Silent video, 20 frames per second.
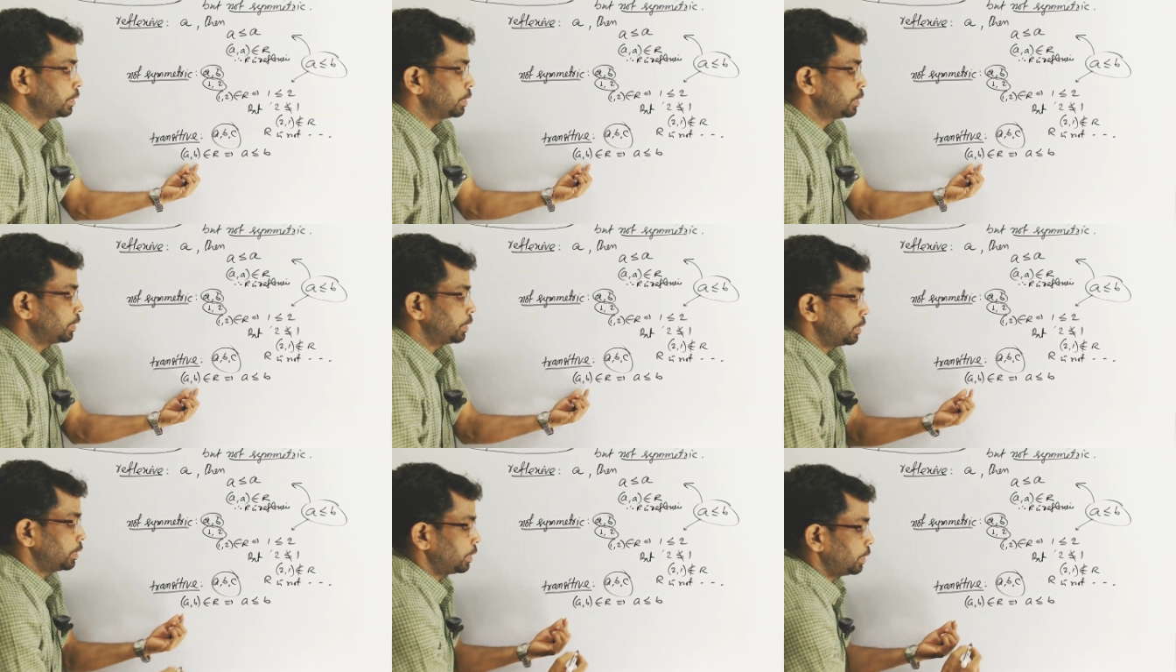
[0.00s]

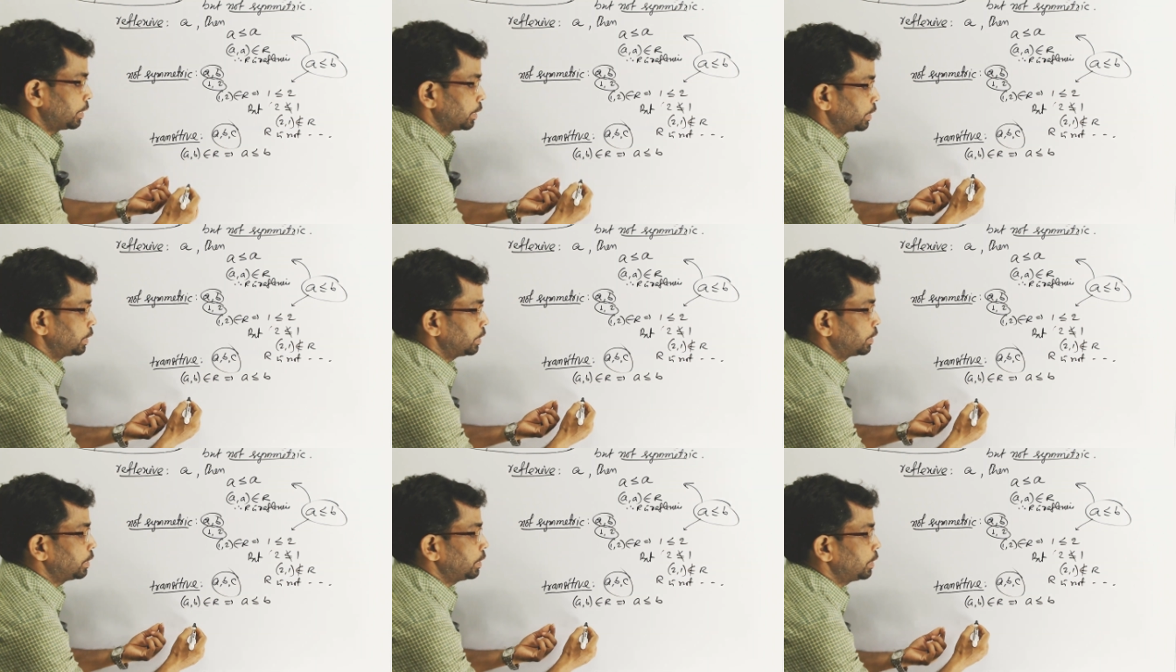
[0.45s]
And
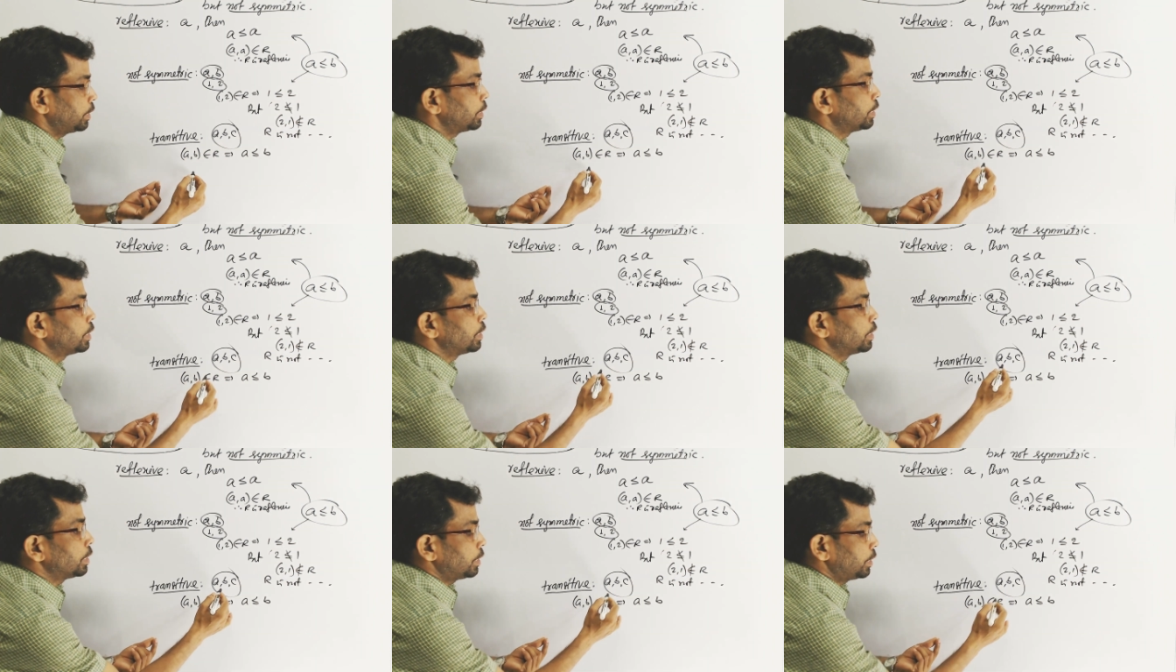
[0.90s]
again,
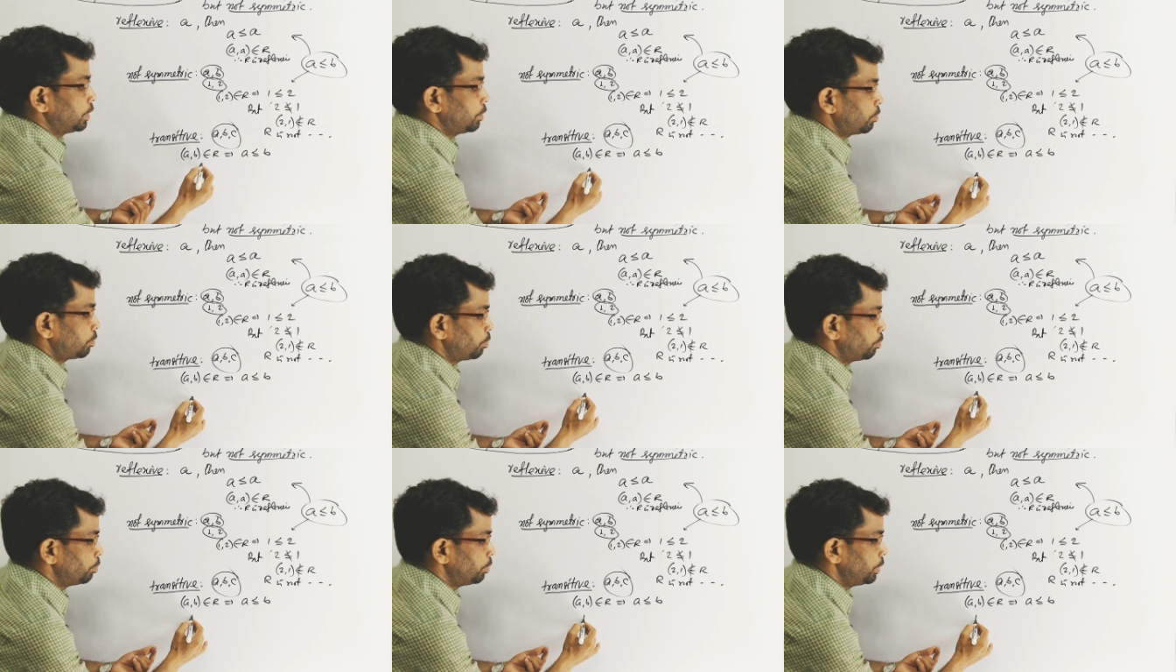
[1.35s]
if
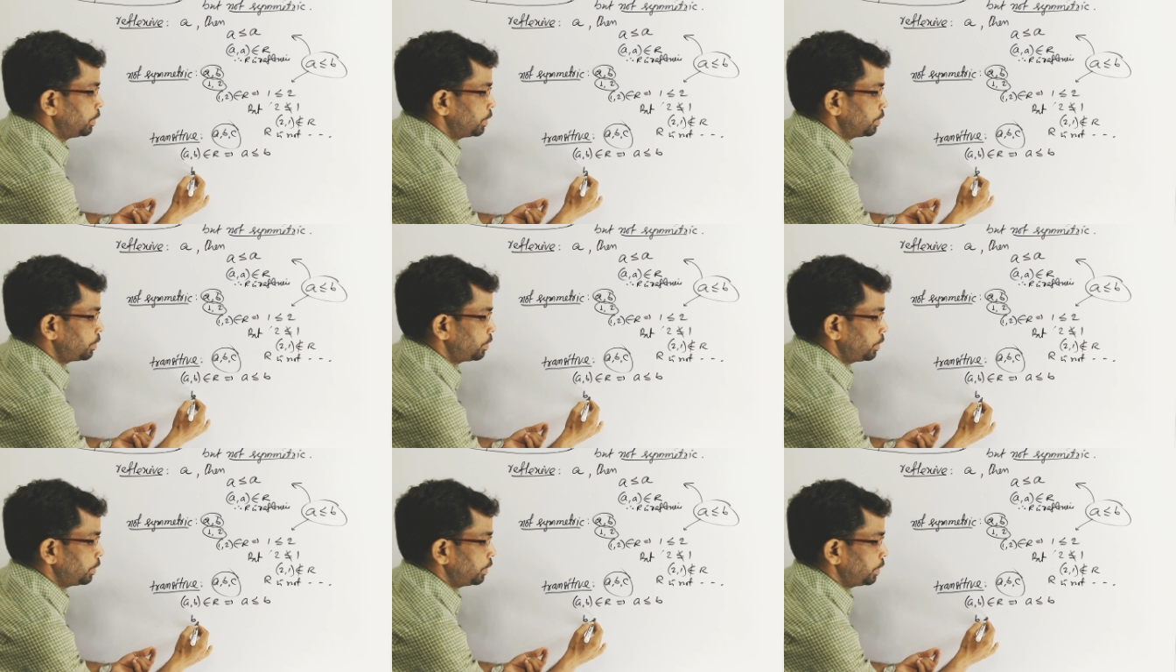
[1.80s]

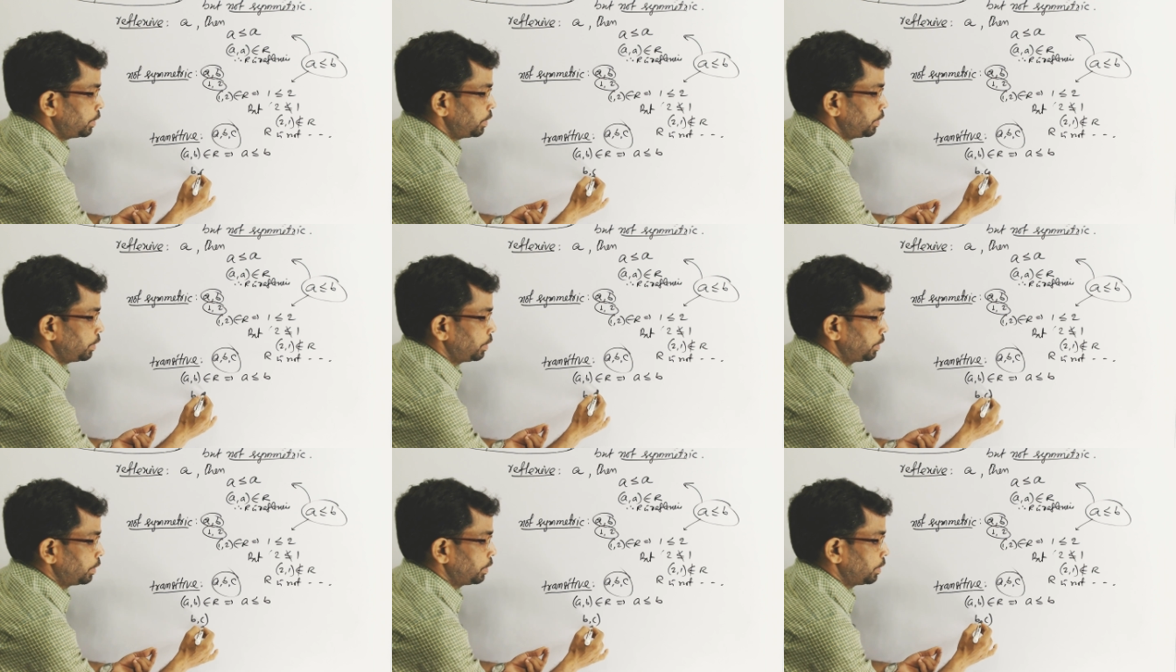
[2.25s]
BC
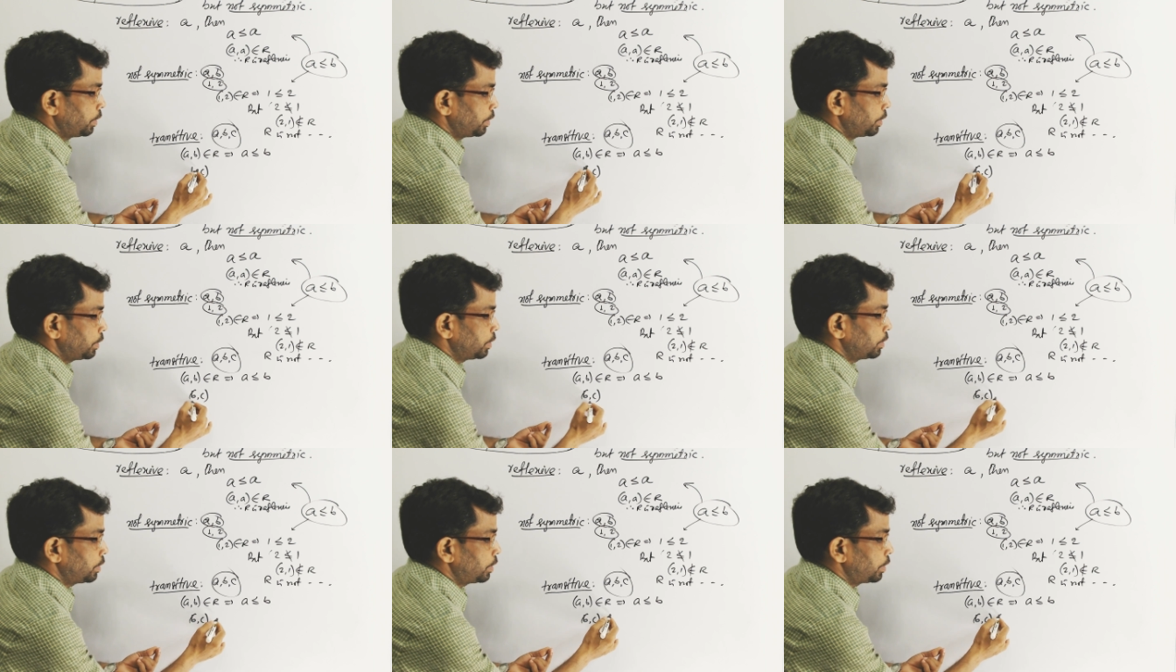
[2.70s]

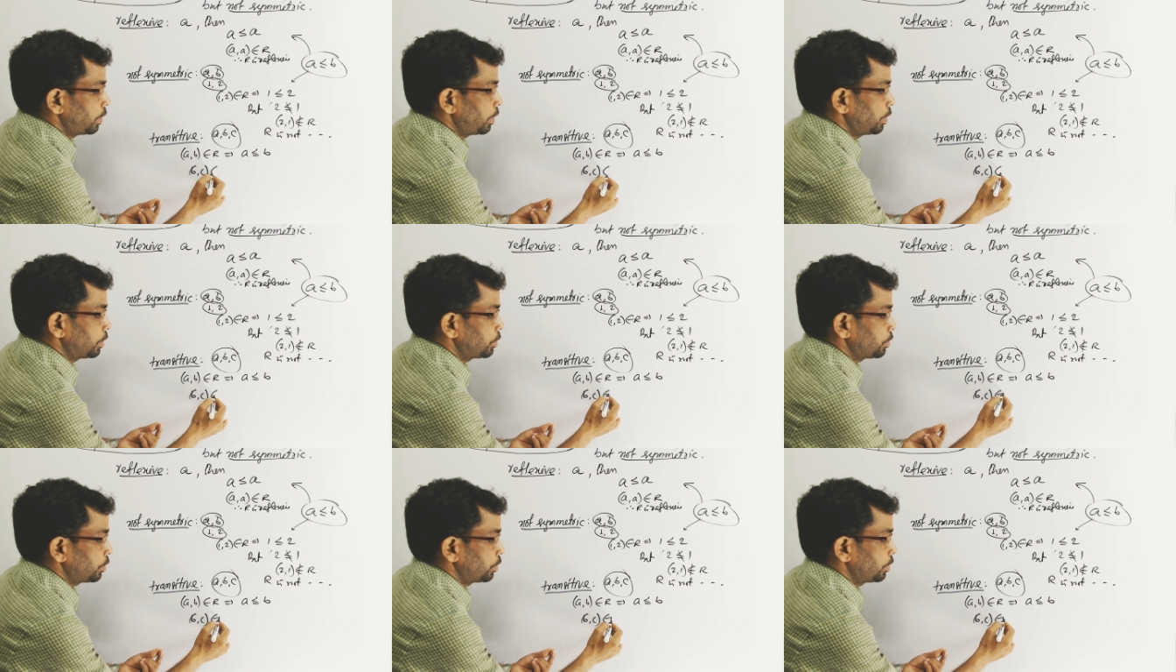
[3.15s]
in the
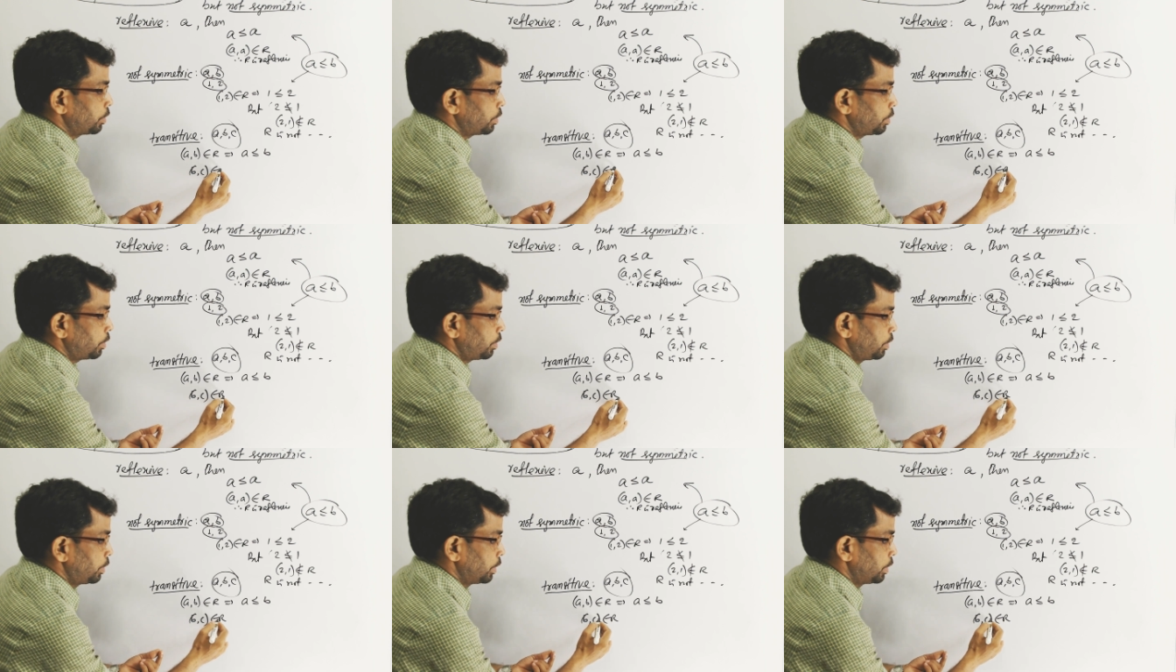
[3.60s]
relation,